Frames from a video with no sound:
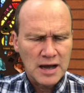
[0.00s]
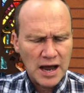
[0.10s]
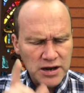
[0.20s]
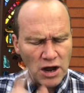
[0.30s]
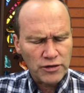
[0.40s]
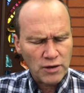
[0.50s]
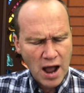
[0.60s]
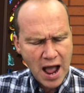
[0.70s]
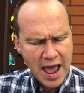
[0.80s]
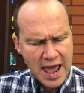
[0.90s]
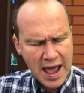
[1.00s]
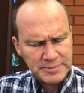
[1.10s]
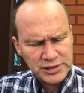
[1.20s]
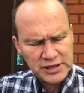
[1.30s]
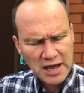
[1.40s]
another I
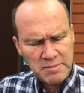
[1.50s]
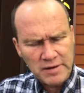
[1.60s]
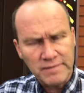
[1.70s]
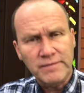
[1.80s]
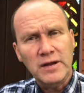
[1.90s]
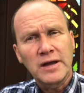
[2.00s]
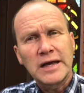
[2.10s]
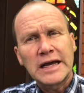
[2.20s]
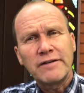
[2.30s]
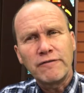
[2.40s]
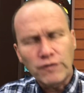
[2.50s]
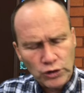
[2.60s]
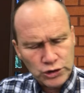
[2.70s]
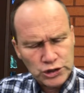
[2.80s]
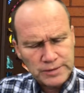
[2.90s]
am statement.
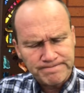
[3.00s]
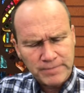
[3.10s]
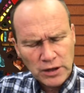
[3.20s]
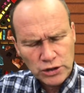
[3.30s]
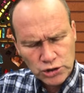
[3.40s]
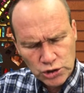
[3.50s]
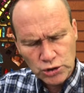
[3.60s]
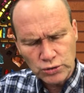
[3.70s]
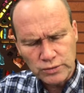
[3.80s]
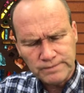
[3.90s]
Verse 12.